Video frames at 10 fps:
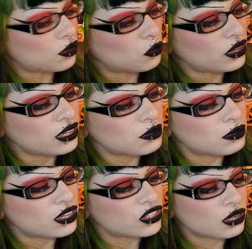
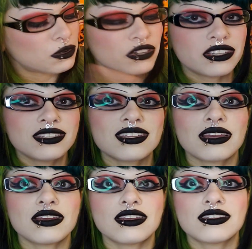William J. Birnes
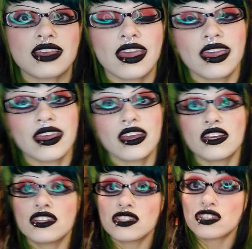is
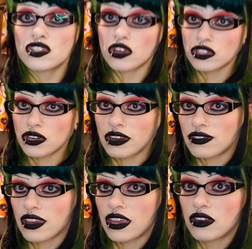a Star Trek
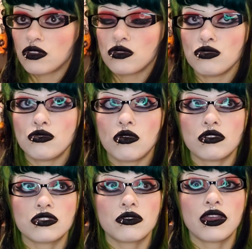fan who
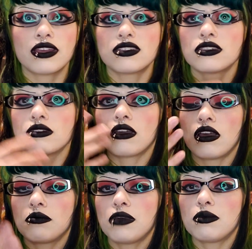also has
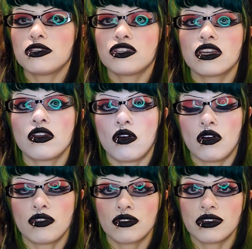uh, publishing and
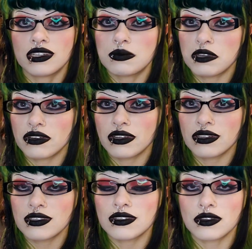author
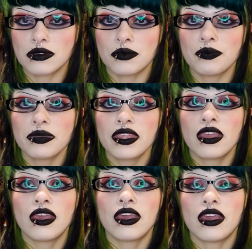experience. So
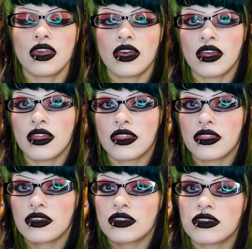uh,
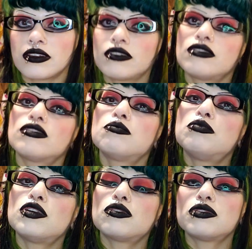the
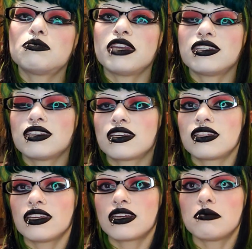book was
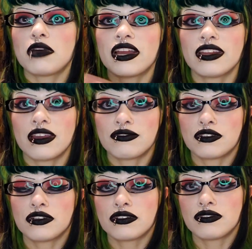basically a combined
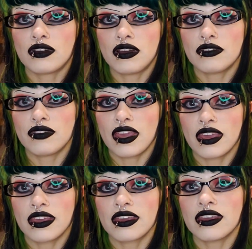effort of
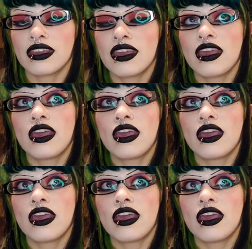a